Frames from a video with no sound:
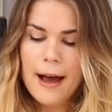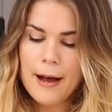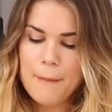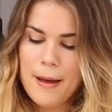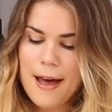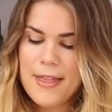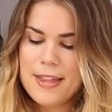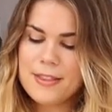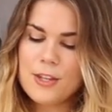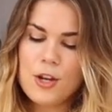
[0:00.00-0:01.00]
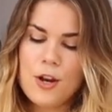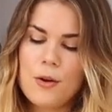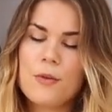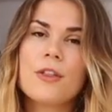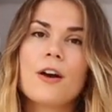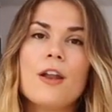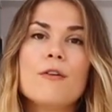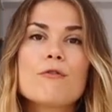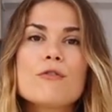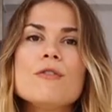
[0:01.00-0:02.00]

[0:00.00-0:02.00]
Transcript: And then, you know, the kind of